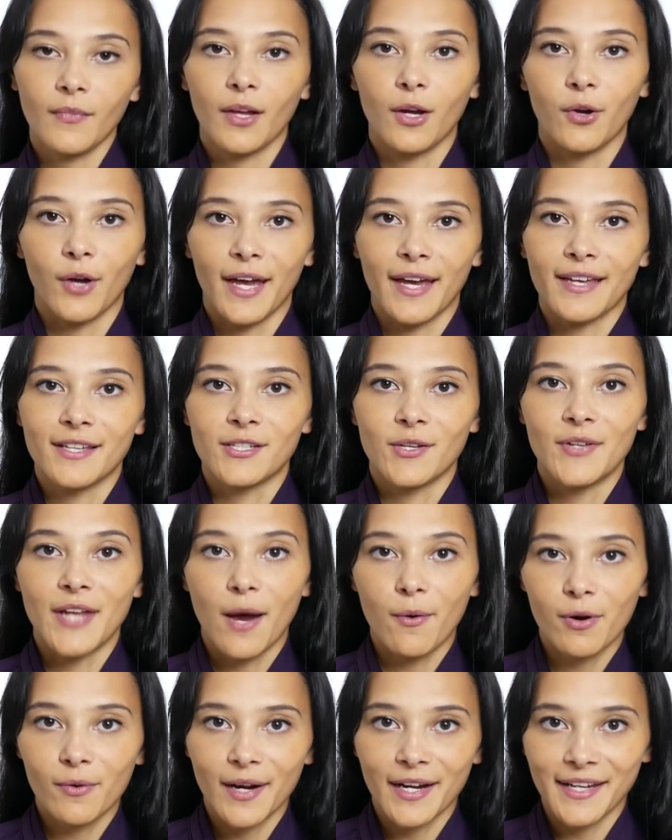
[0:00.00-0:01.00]
Okay, so
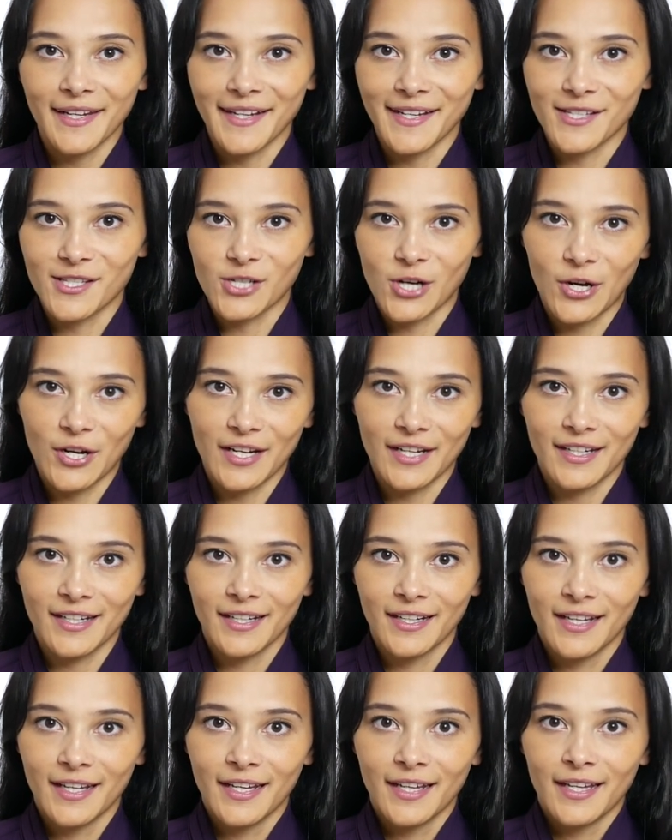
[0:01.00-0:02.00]
now we're ready to get started.
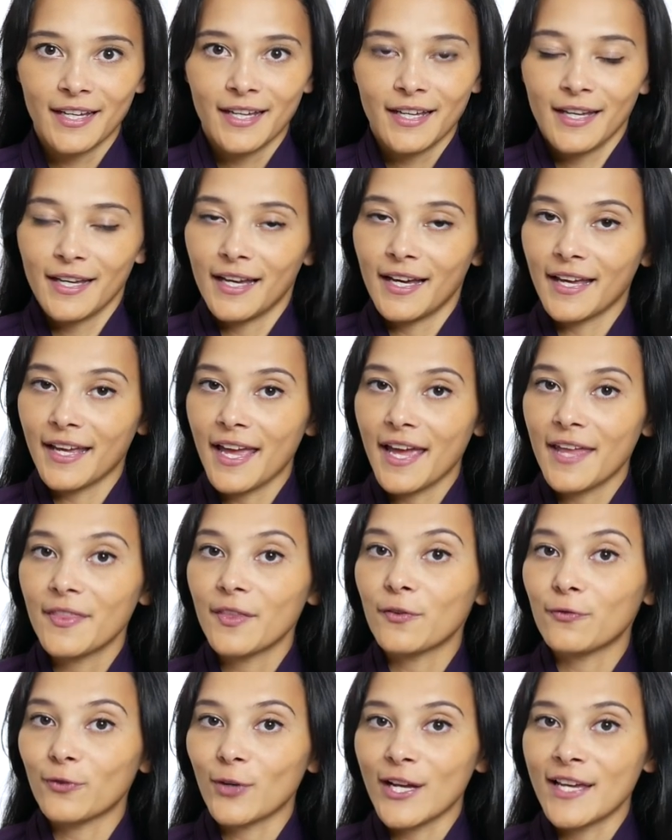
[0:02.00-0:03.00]
Again,
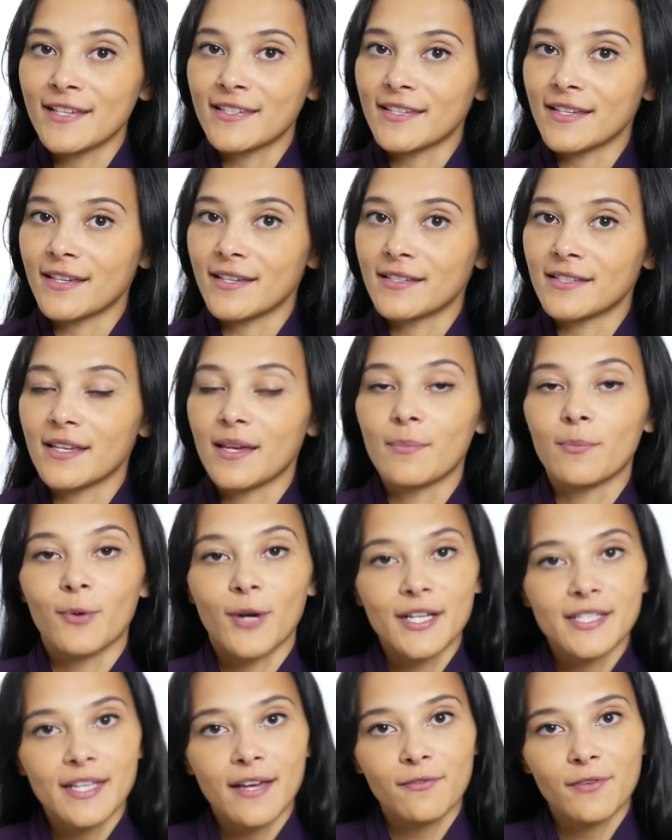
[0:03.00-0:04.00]
the phrase is
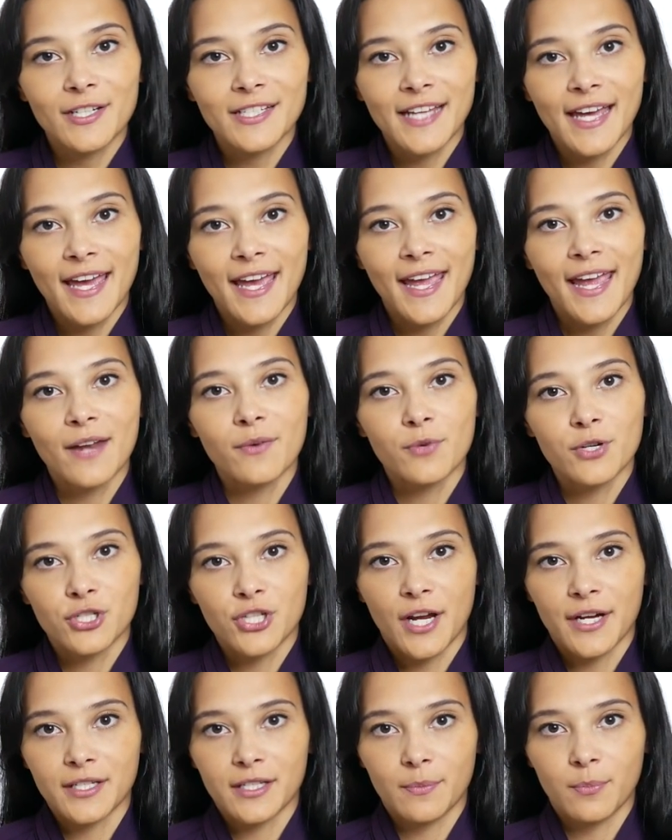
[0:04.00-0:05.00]
embrace every day and
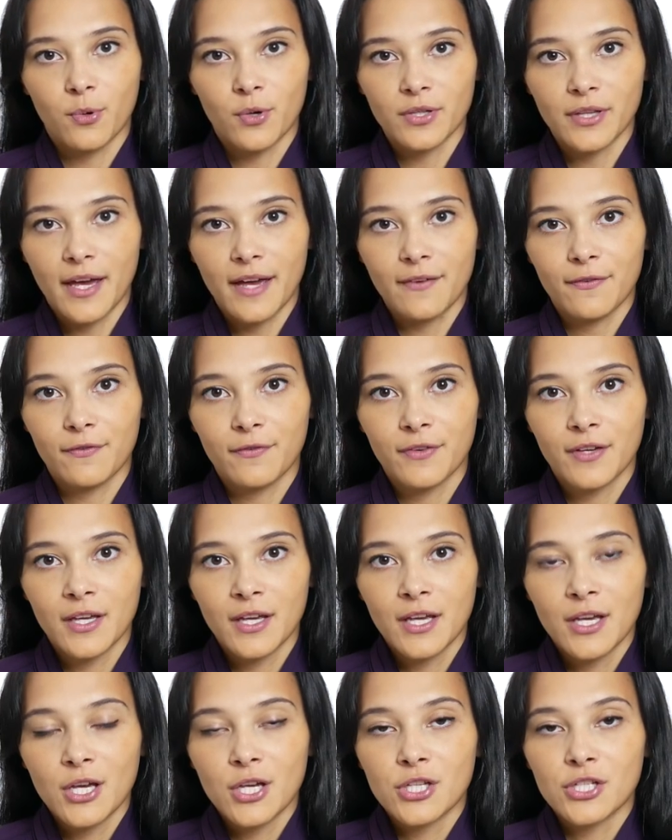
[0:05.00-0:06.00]
reject the poor life.
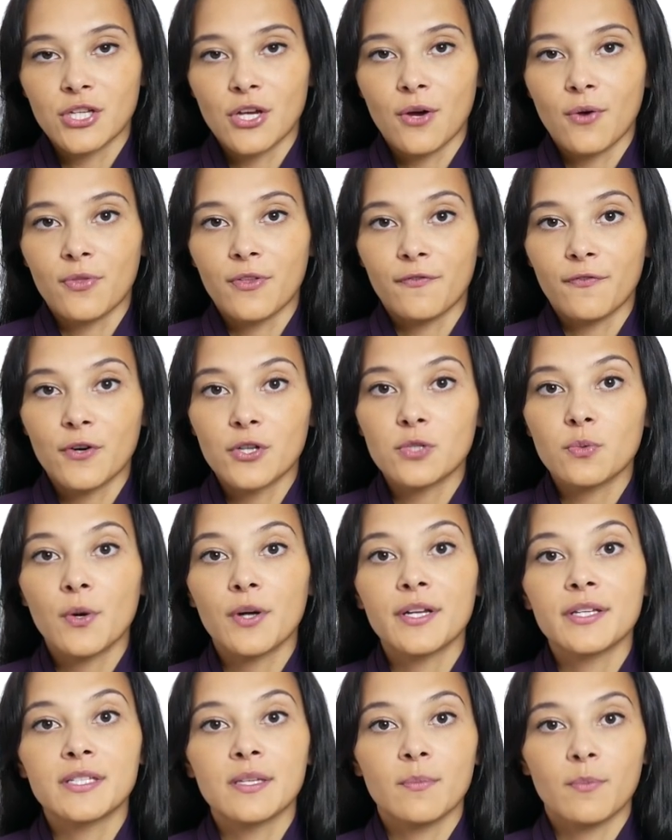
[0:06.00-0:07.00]
So the first
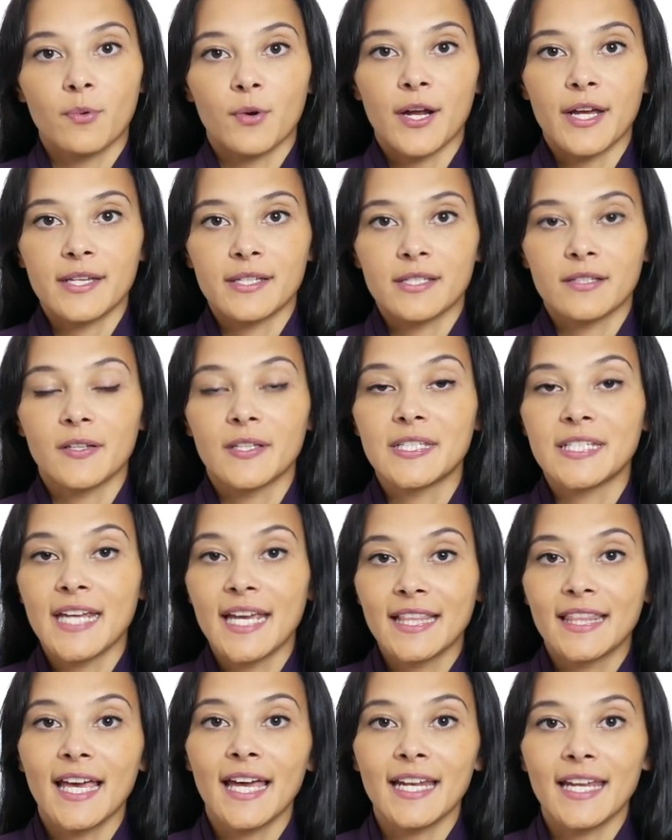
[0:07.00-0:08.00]
word is embrace. Let's
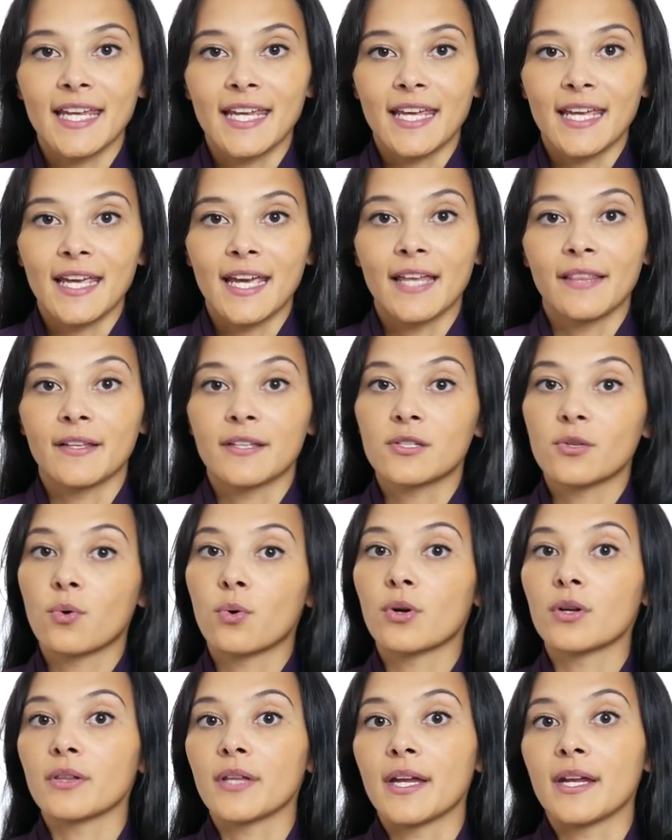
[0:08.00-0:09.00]
take that E and let's
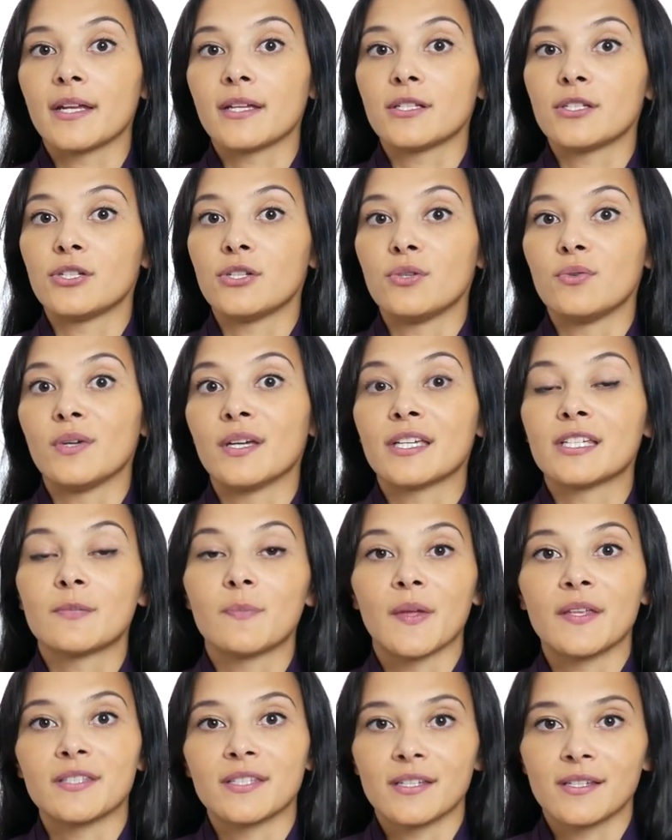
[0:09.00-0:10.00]
correlate it to
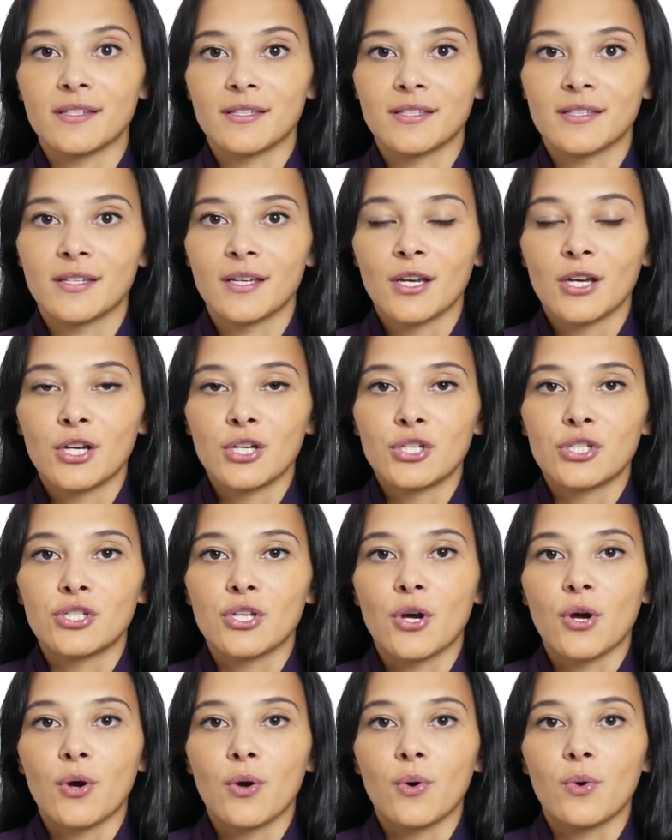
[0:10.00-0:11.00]
expenses.
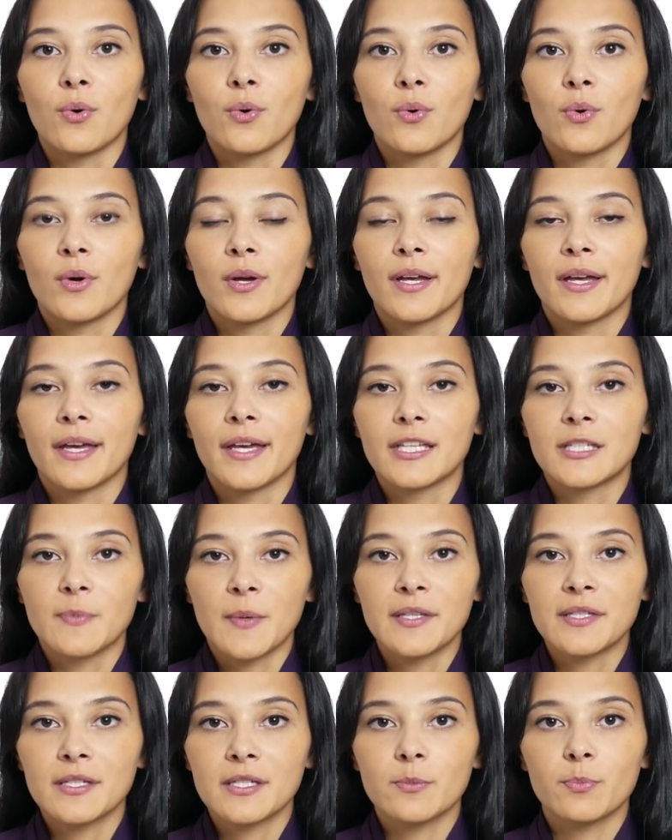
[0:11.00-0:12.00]
So
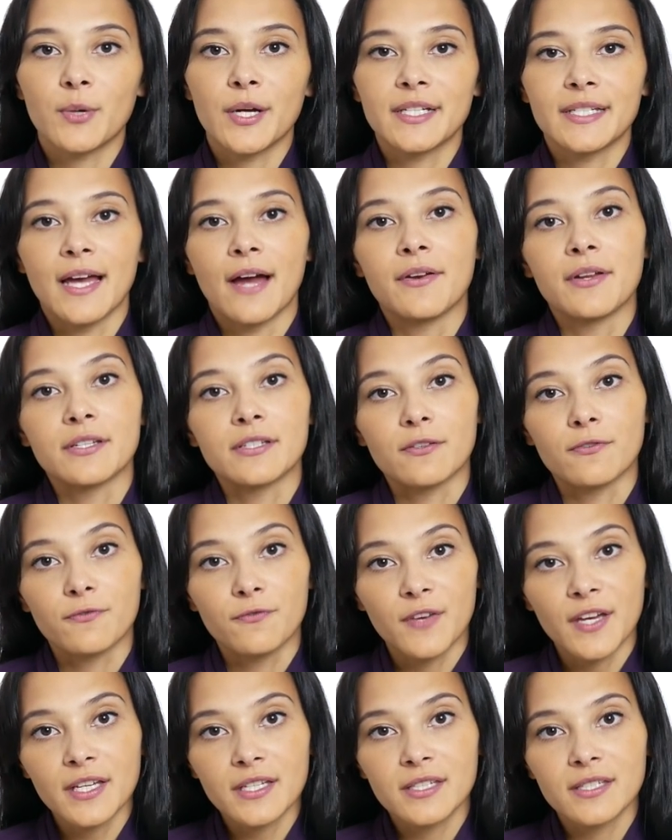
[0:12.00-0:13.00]
expenses break down into
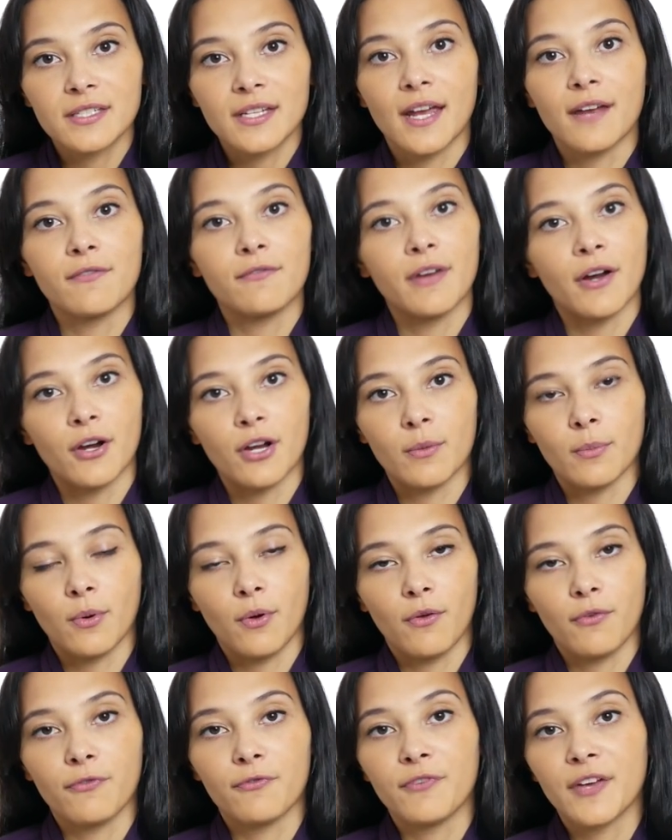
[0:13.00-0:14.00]
fixed and
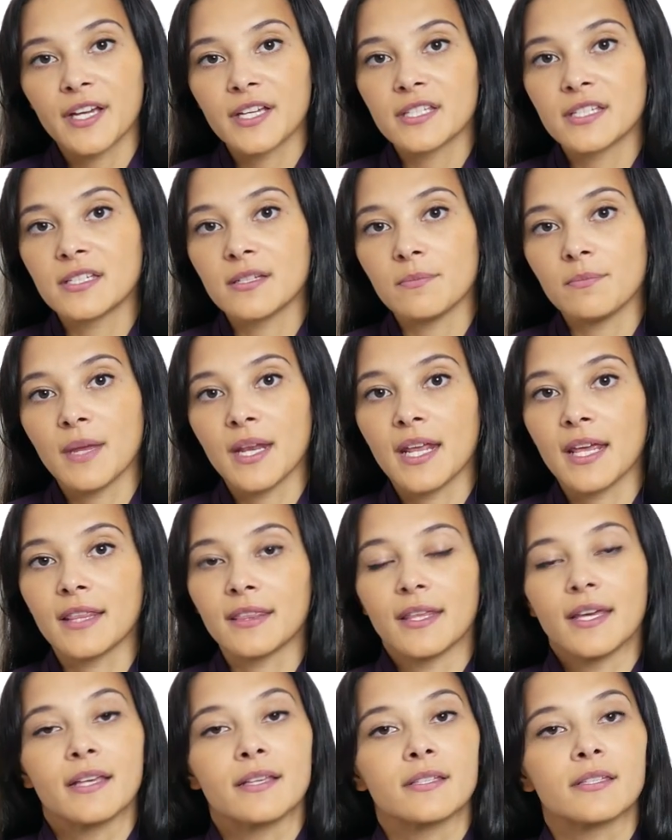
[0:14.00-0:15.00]
variable. Fixed meaning
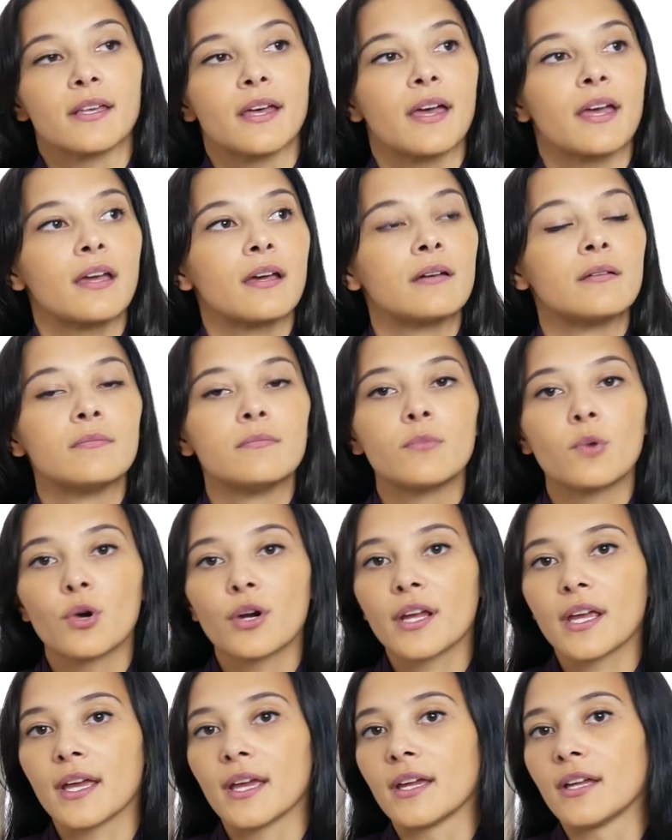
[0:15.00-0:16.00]
things like
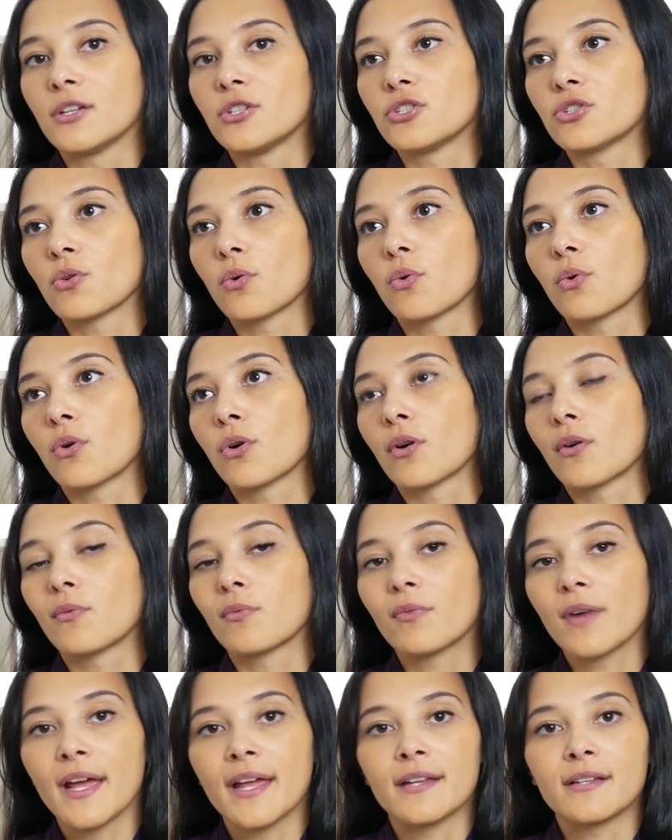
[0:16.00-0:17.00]
mortgage or
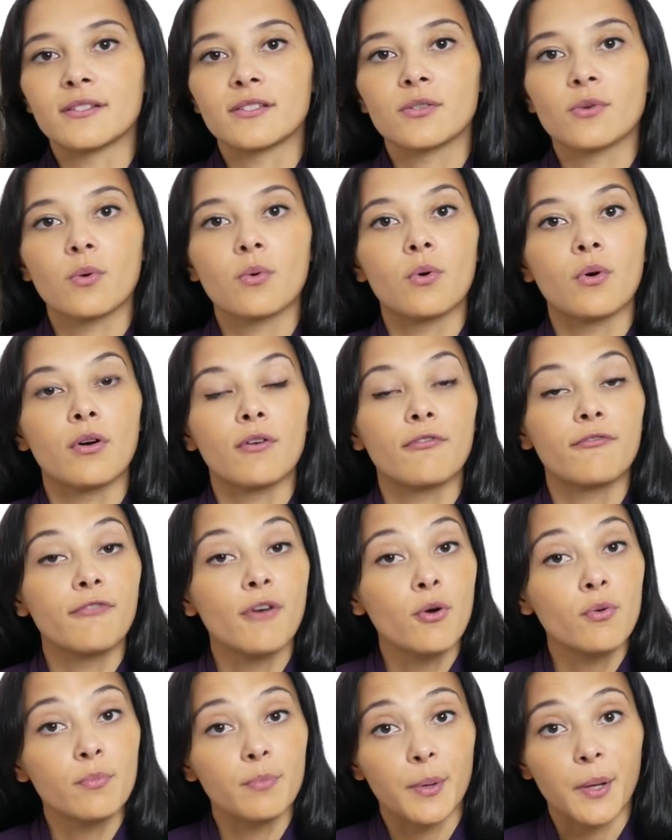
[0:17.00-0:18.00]
rent or
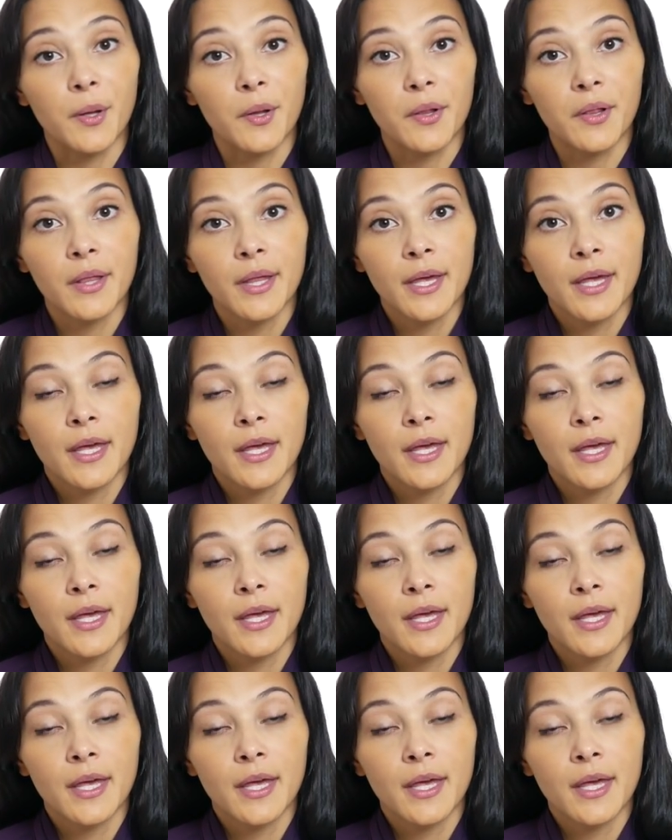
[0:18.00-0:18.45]
phone bill.